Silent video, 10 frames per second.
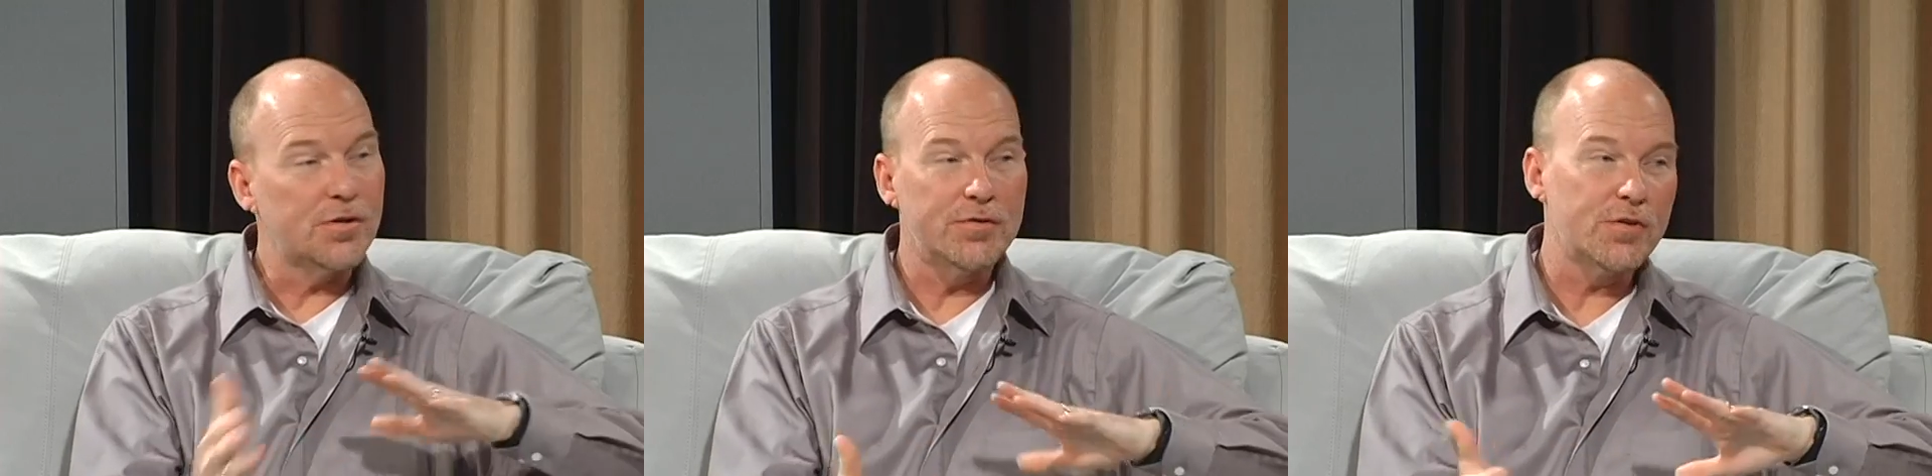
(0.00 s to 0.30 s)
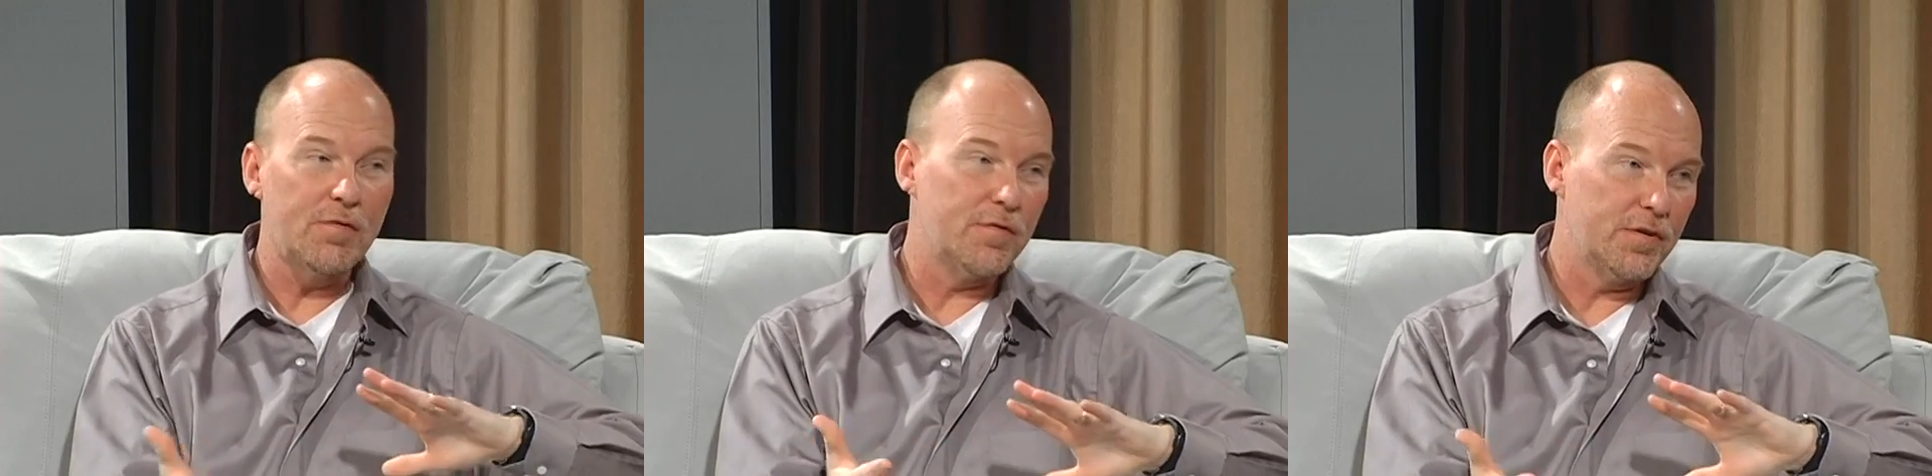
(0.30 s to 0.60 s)

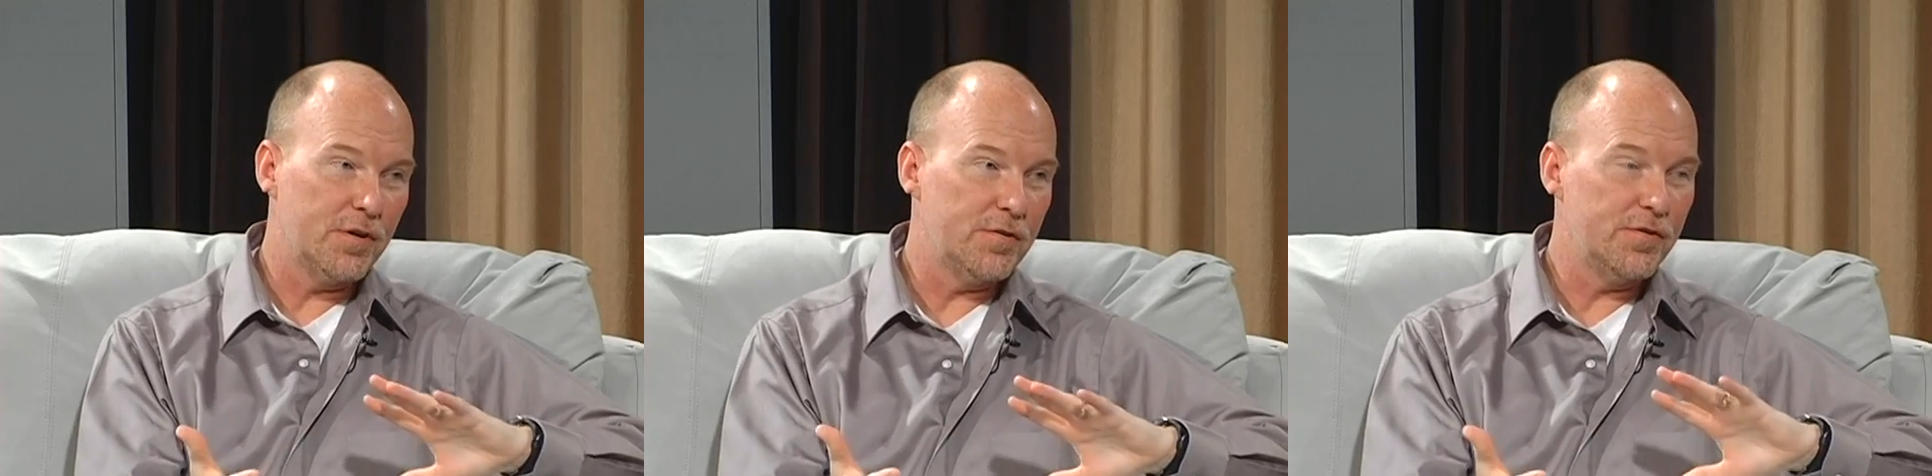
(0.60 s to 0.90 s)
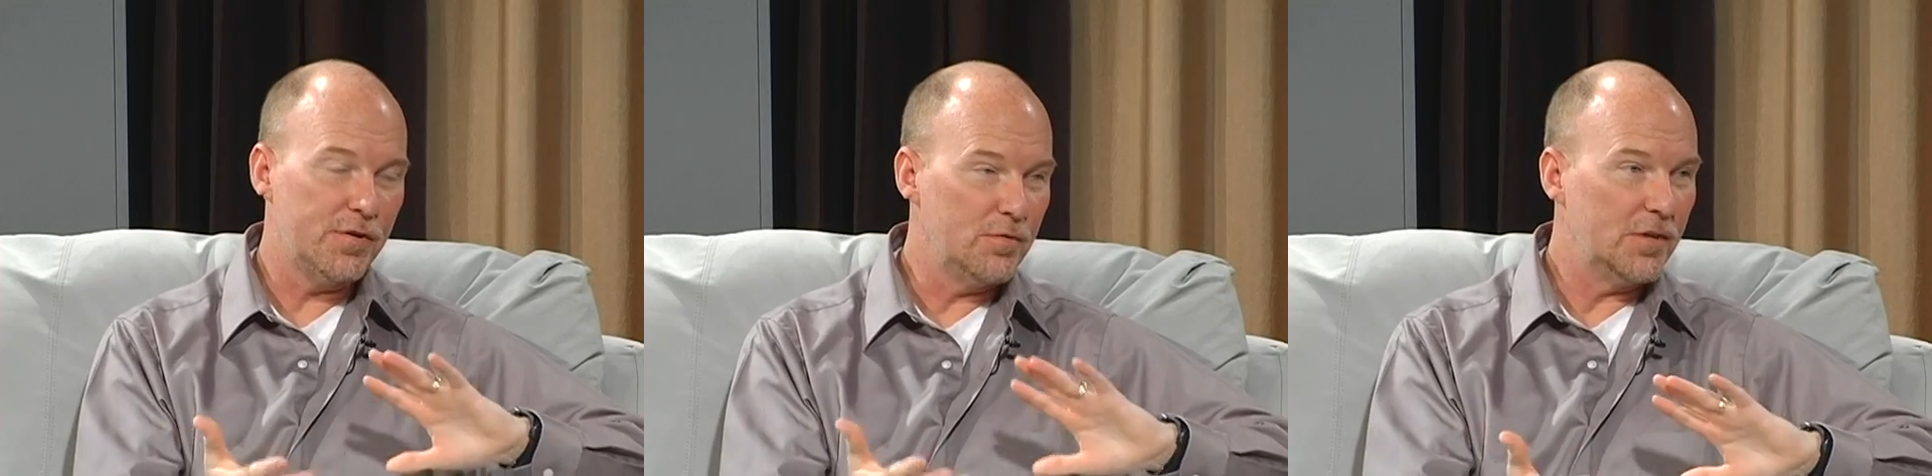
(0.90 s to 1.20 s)
turns over a
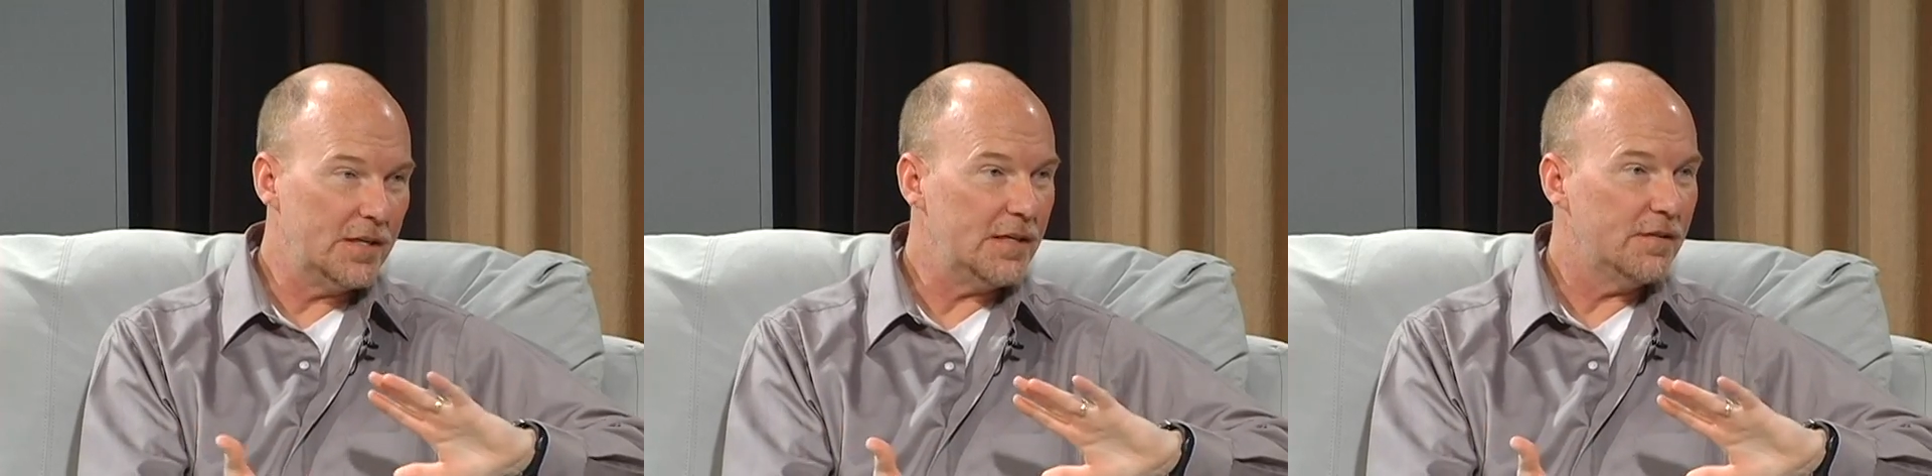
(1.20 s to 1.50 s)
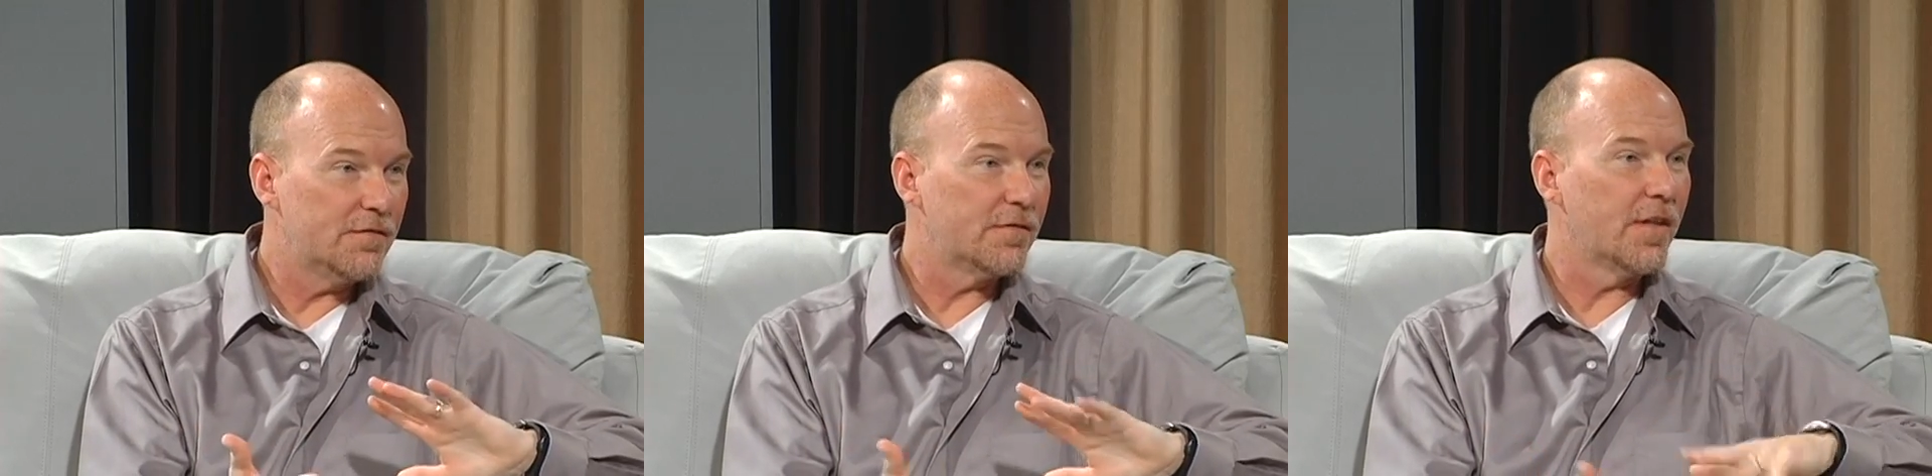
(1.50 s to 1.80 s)
new
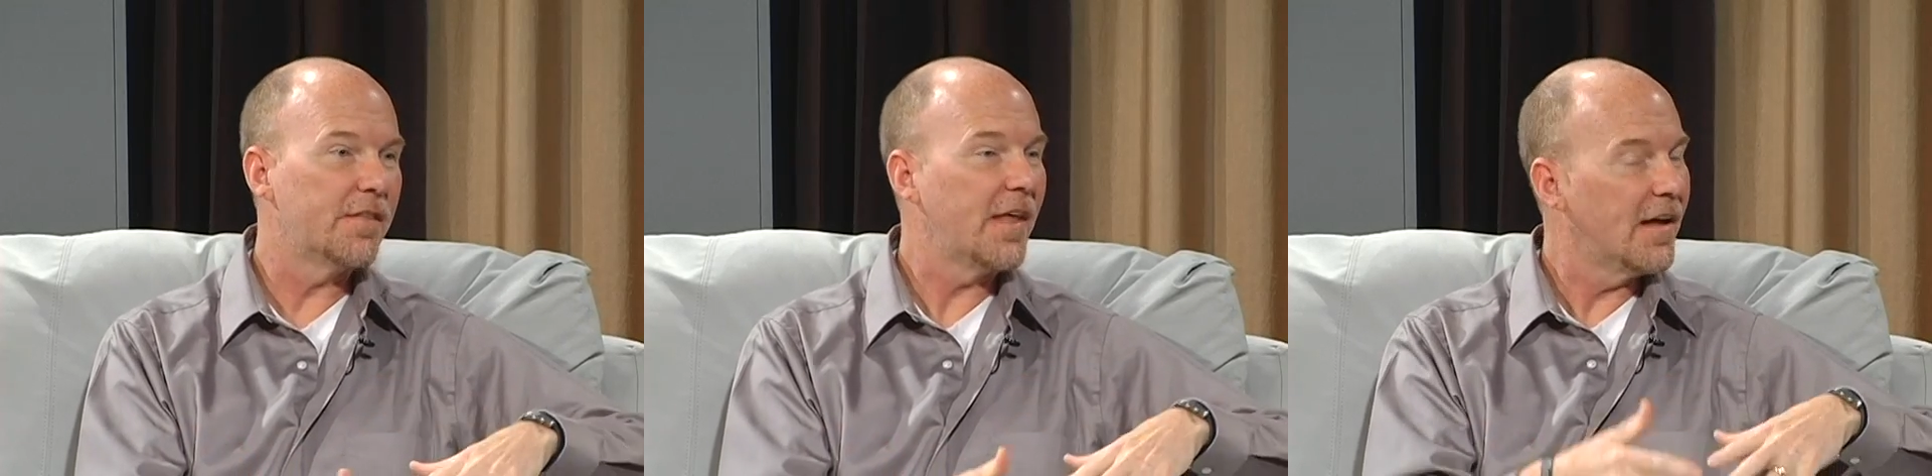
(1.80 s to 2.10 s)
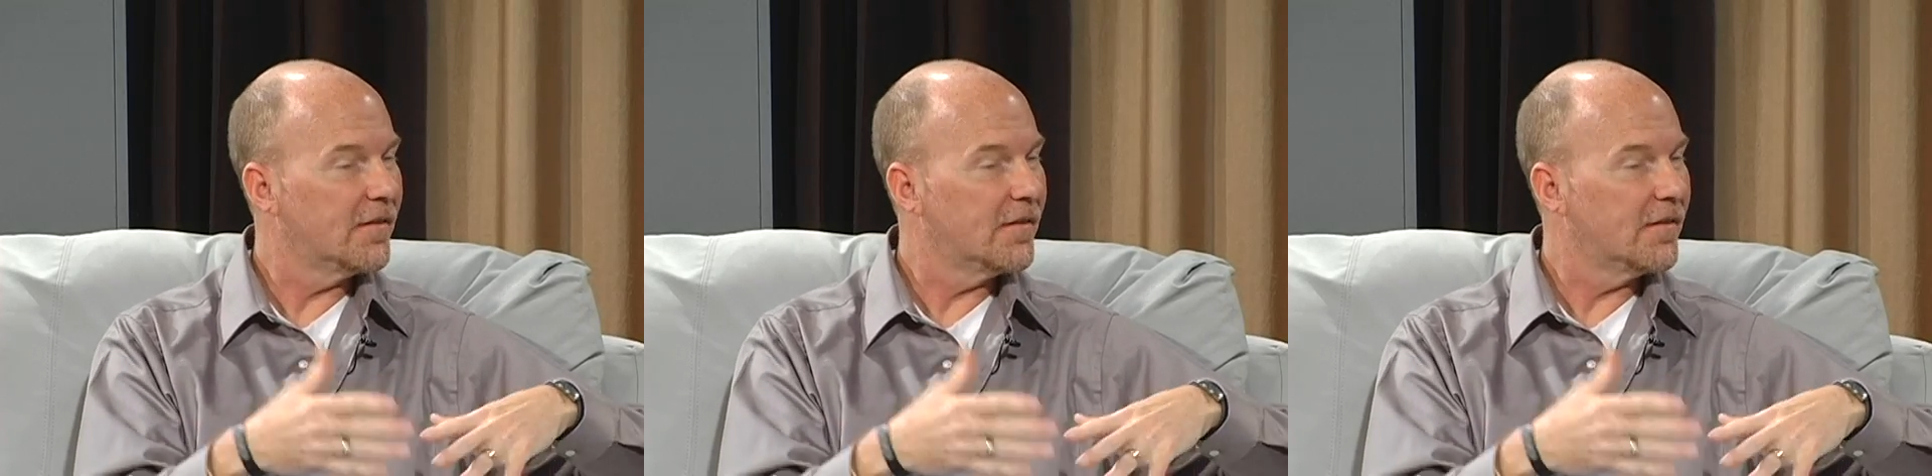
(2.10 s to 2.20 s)
leaf, then